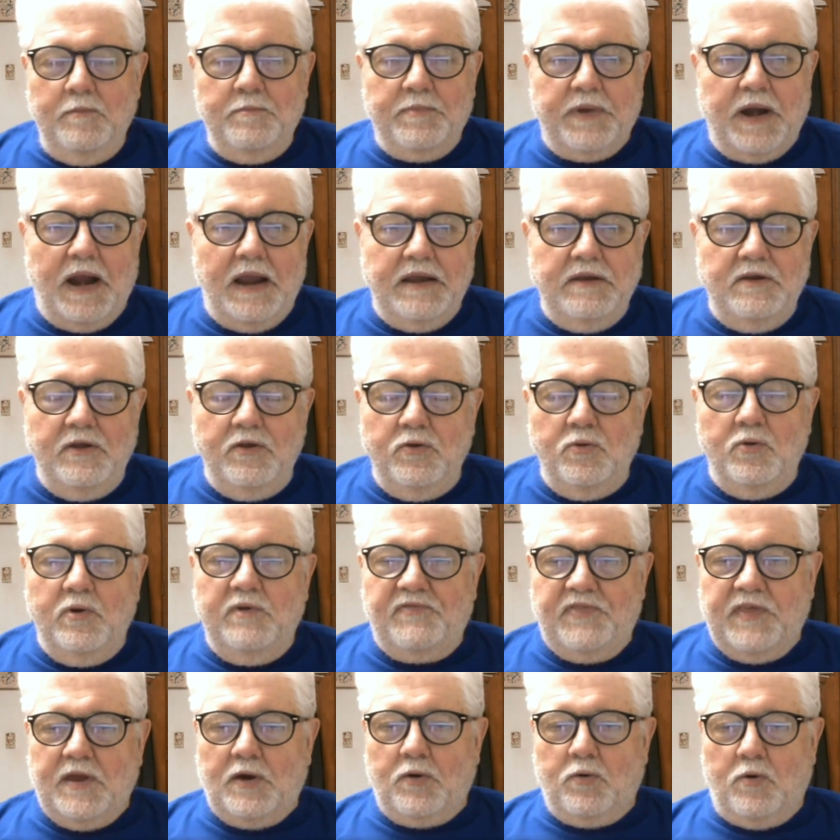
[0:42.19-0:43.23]
but I knew
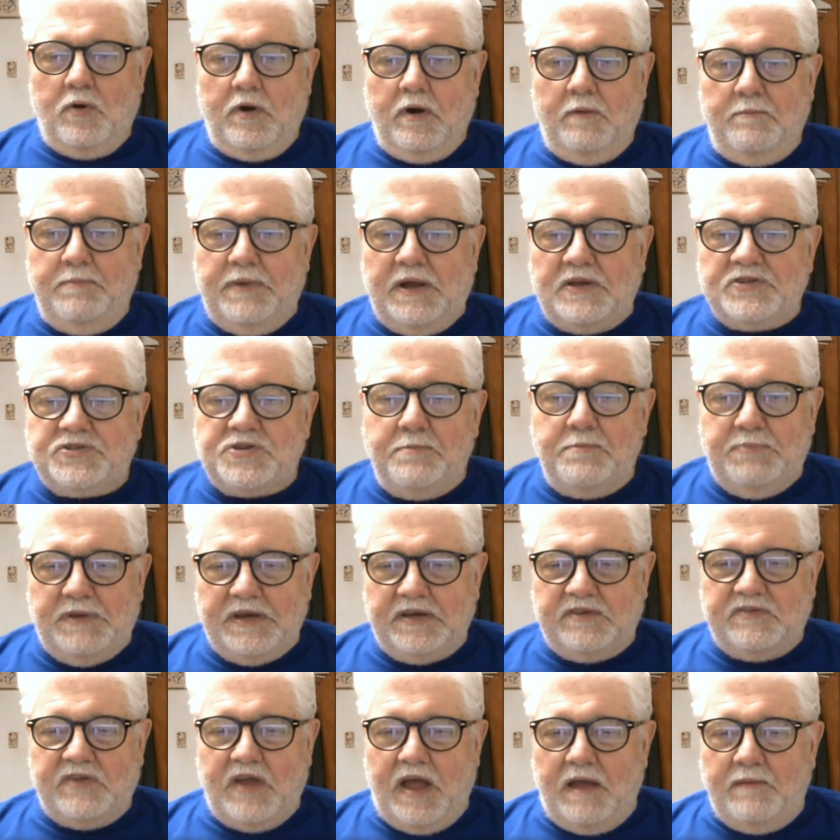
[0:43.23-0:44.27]
if there were a bunch of
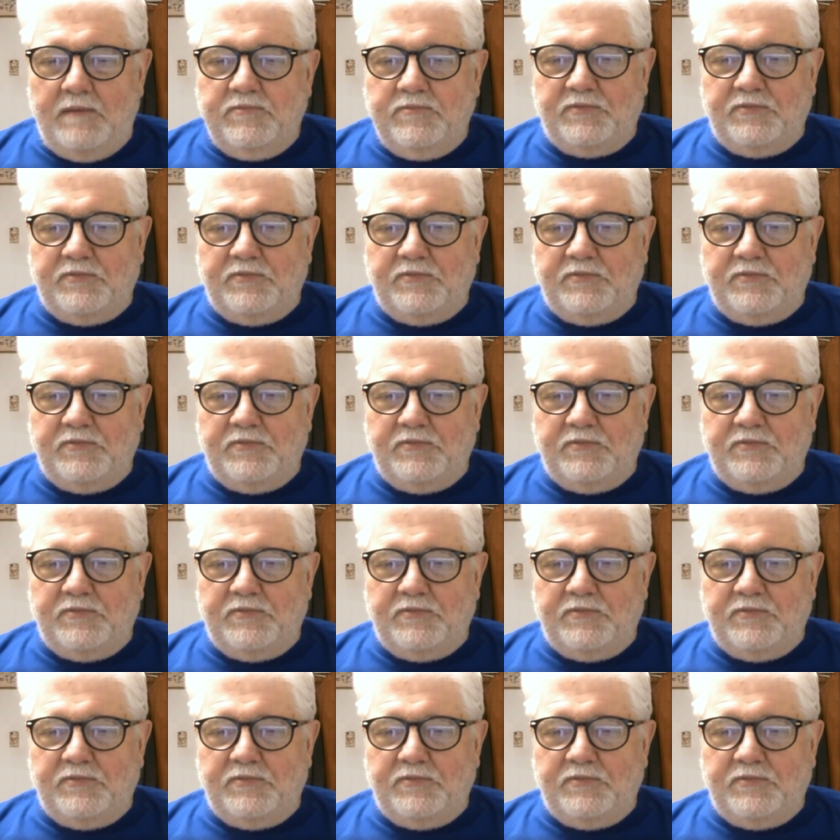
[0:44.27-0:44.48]
big-time